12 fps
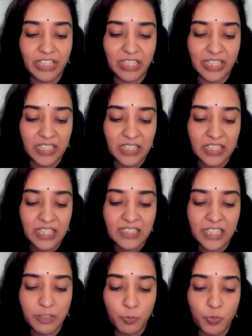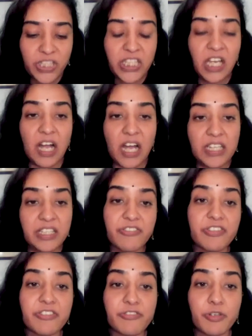feeling that we are
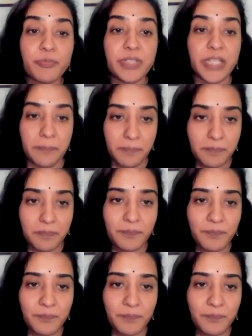different from them.